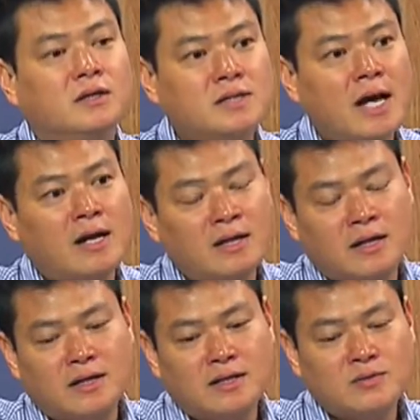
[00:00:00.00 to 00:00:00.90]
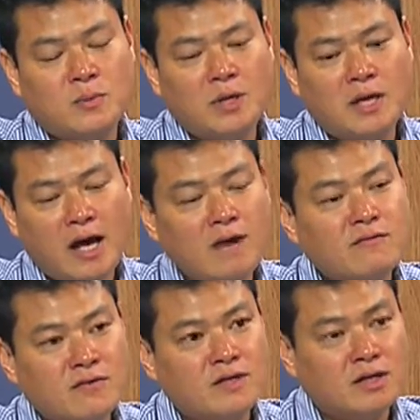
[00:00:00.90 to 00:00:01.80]
Exactly, because when they have
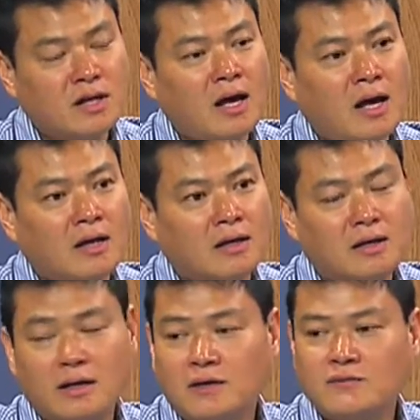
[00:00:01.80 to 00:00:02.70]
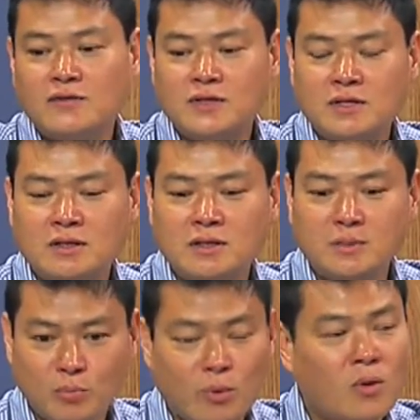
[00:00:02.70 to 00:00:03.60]
50
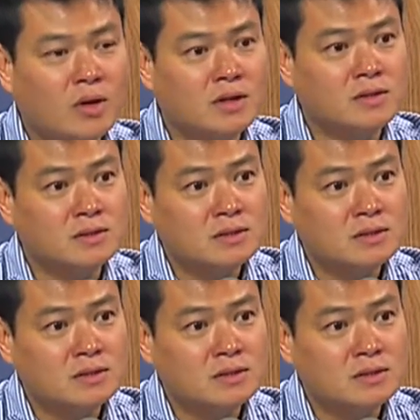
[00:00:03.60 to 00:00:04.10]
employees,